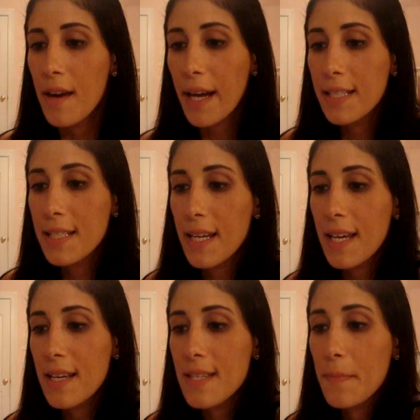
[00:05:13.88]
Next
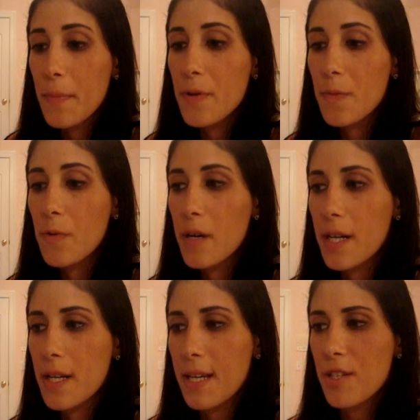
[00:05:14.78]
is most worn
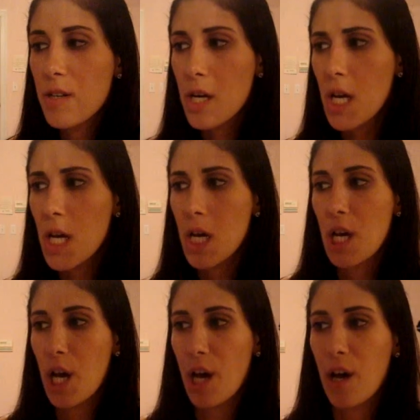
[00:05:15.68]
accessory.
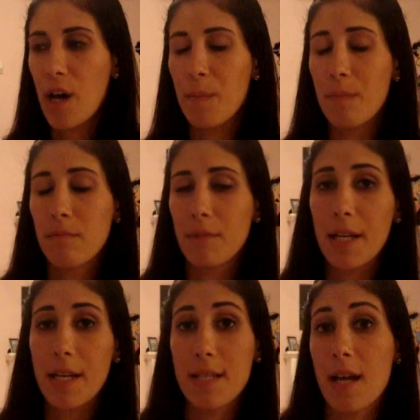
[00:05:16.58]

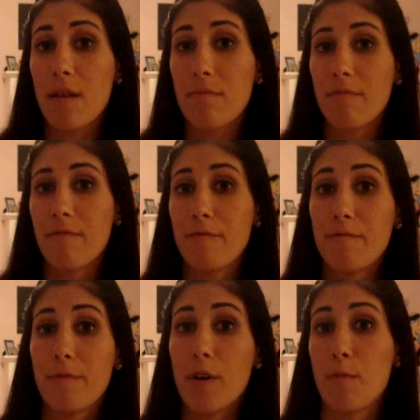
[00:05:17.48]
Like I said, I
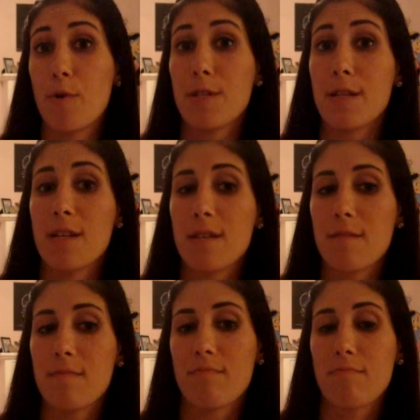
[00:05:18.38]
filmed most of
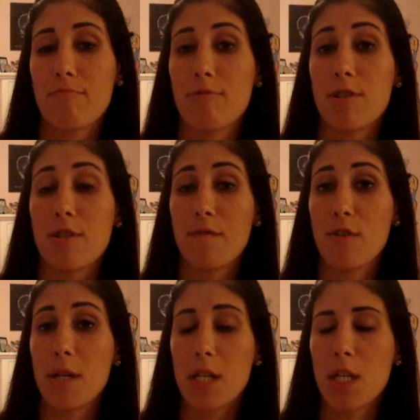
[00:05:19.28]
this just a
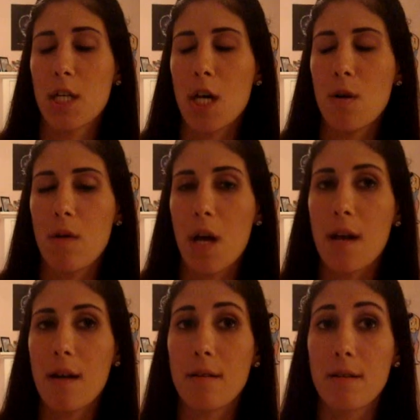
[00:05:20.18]
few minutes ago
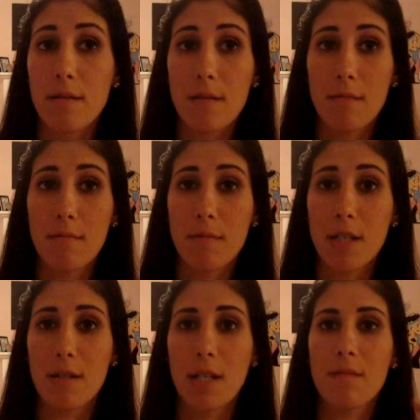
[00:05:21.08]
and
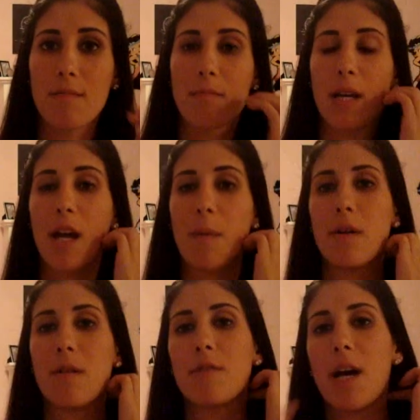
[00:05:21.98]
my
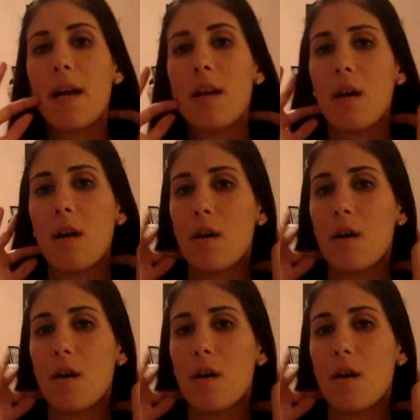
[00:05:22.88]
camera died.